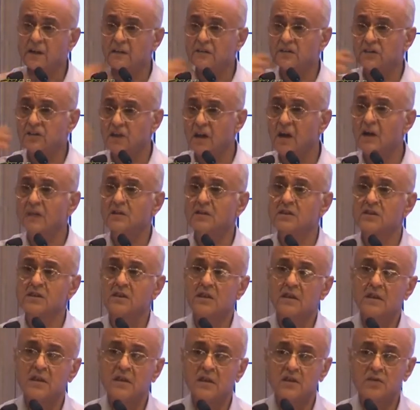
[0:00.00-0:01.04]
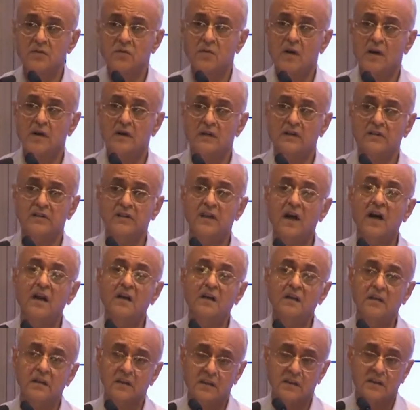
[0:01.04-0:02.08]
a chance to our
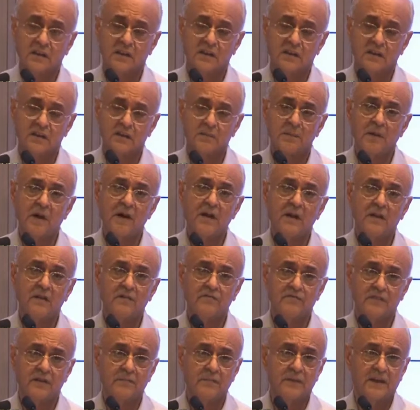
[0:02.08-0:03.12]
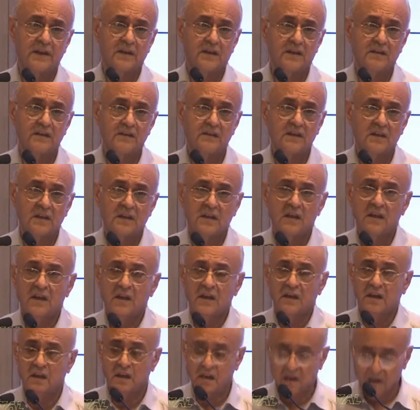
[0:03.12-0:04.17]
young and aspiring filmmakers
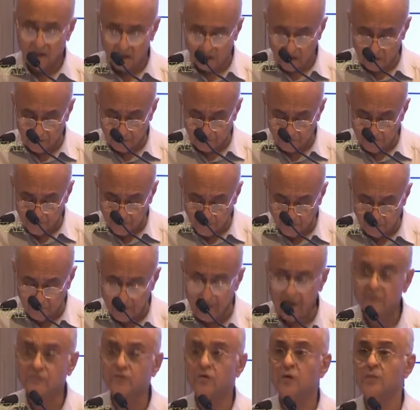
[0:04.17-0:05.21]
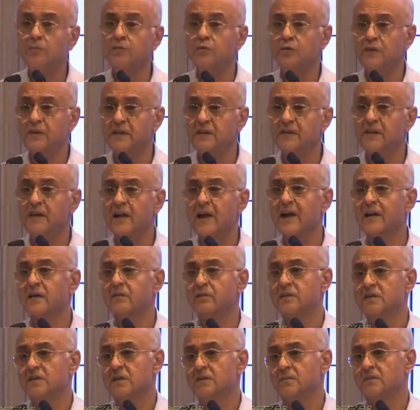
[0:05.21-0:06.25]
uh, a platform to interact
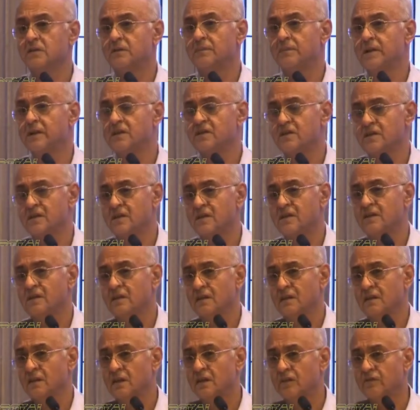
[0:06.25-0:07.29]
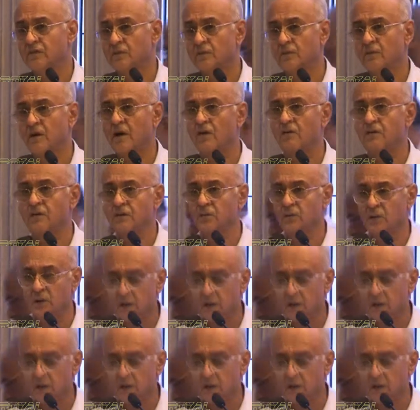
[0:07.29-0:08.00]
with some of the best uh, from around the